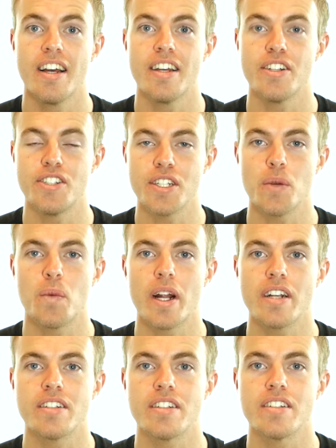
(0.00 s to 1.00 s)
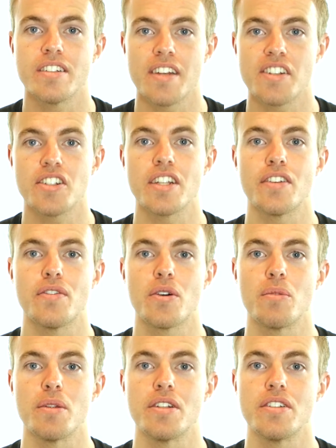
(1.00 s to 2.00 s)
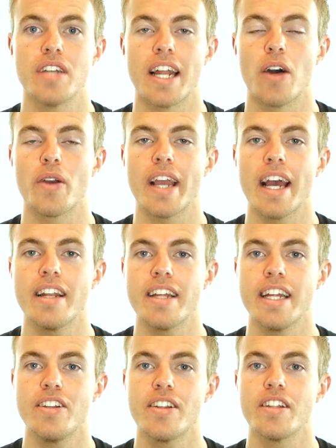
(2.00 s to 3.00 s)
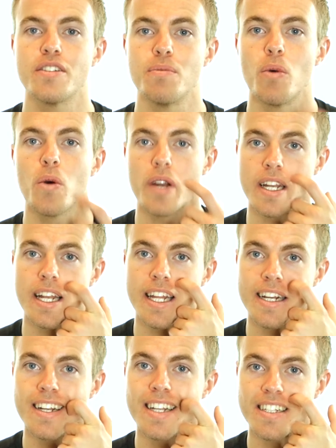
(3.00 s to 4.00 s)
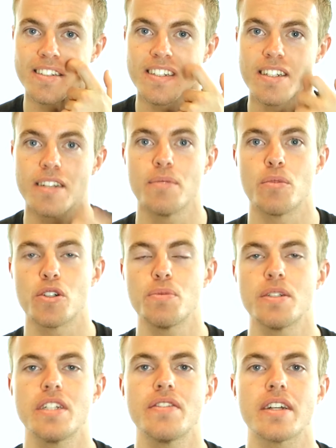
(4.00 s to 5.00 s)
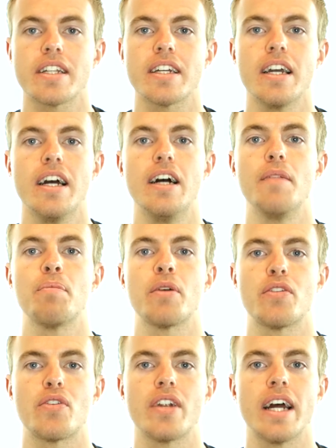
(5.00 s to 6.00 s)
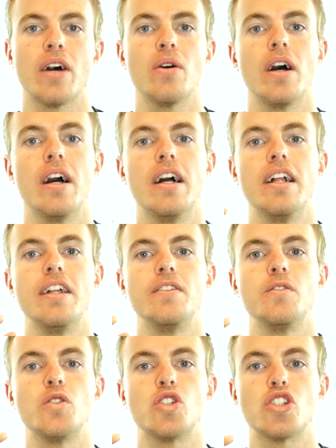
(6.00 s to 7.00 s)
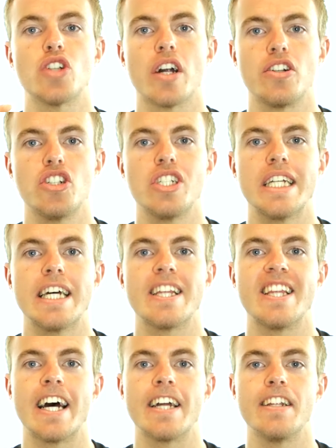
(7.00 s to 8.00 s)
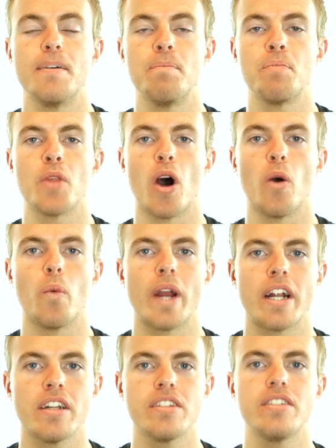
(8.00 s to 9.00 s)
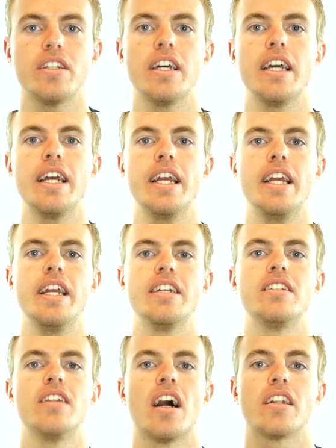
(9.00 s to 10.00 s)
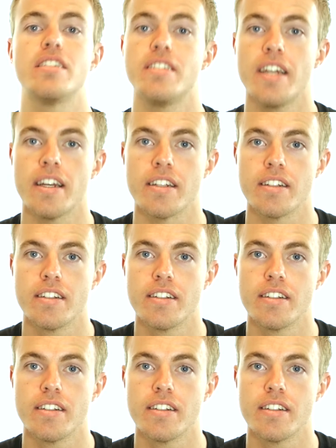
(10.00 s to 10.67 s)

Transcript: You see, awareness is essentially formless, and I'll get into this more in a later lesson, more specifically. But for now, just understand that awareness is not a state.